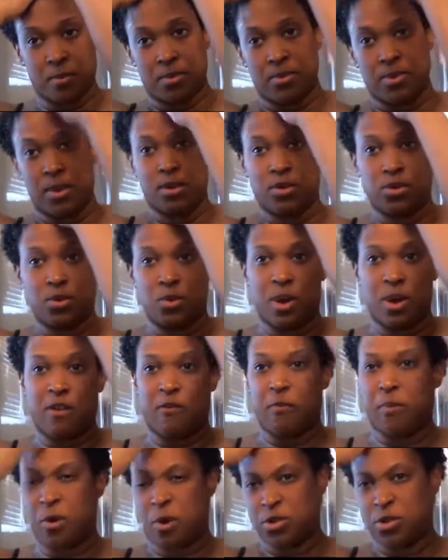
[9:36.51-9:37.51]
but they do
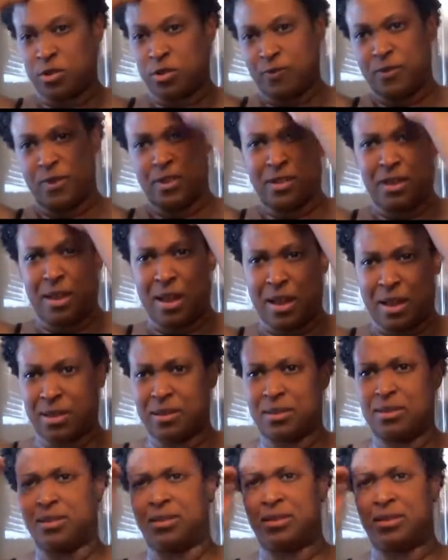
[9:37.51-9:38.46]
have parts of this line.